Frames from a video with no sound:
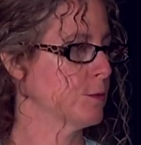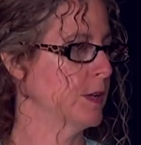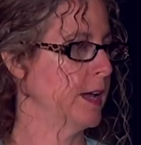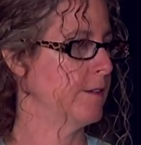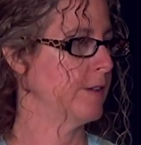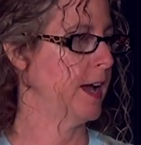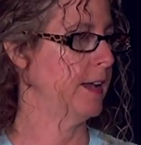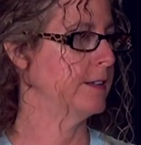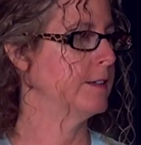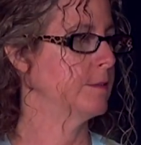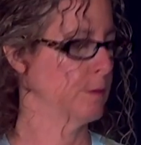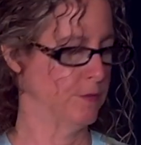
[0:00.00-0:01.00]
We have had
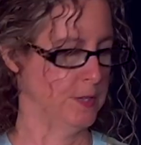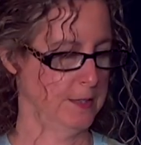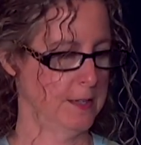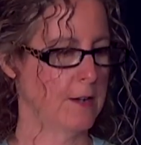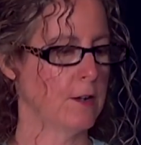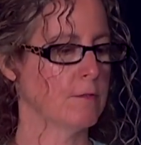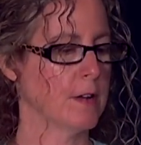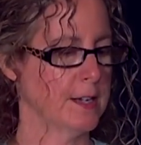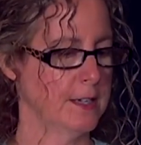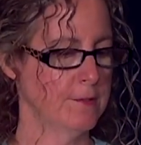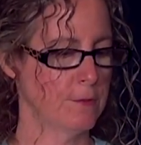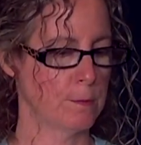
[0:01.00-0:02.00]
we've done that
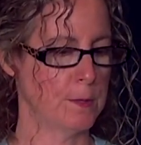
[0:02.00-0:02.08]
already for